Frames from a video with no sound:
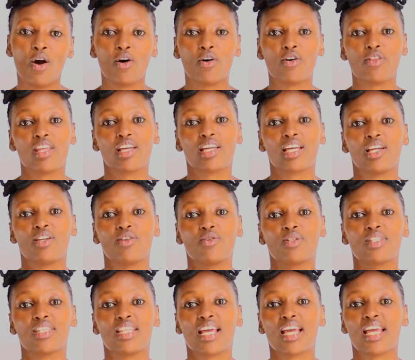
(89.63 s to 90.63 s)
or they can
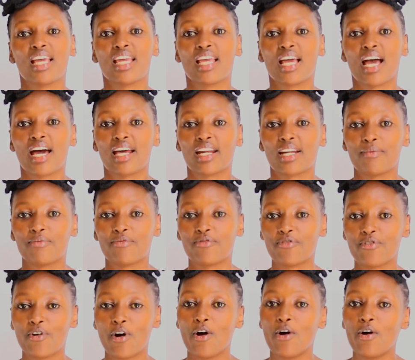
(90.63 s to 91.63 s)
use the
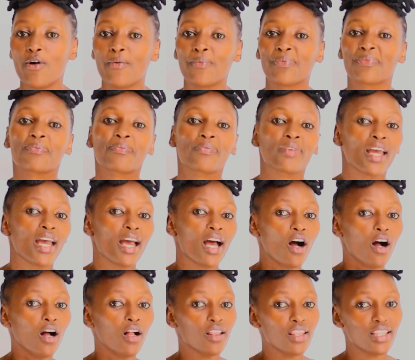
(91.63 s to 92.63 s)
ARM4.
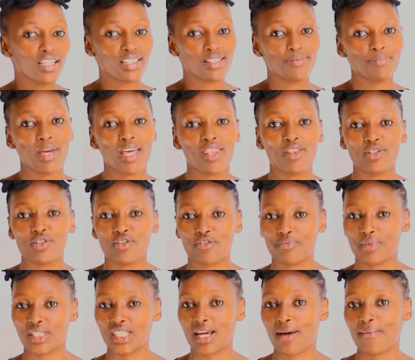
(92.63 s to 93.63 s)
All these methods
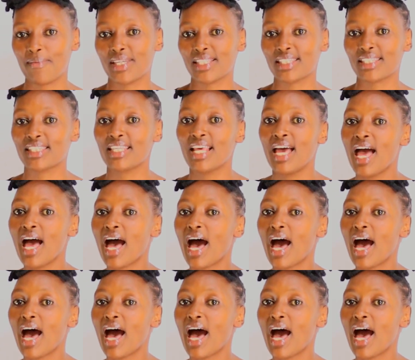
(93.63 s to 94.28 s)
of measurements